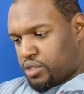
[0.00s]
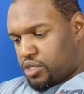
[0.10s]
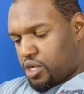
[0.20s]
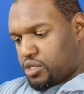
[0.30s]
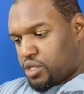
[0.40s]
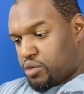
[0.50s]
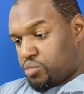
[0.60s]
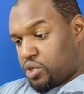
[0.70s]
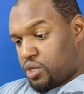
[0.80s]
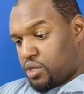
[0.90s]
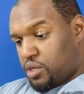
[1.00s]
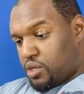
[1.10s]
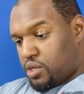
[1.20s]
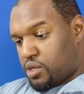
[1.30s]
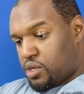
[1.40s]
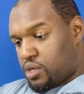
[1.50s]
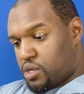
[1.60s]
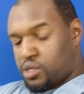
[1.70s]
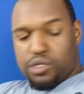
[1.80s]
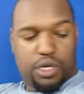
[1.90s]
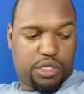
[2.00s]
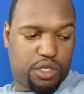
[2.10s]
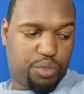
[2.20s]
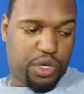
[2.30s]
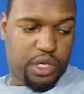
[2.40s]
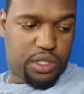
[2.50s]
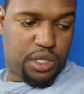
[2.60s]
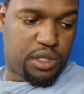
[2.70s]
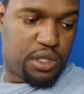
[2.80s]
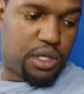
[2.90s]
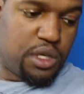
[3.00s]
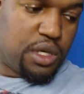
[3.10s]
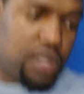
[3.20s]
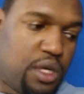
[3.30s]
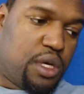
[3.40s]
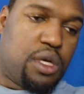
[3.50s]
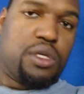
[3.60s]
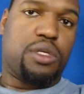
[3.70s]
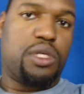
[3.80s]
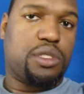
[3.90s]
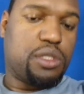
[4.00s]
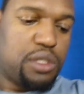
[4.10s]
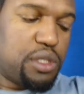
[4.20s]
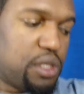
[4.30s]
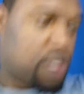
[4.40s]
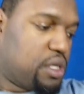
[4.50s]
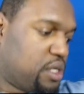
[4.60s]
charging complete, charging in process. So let's just see.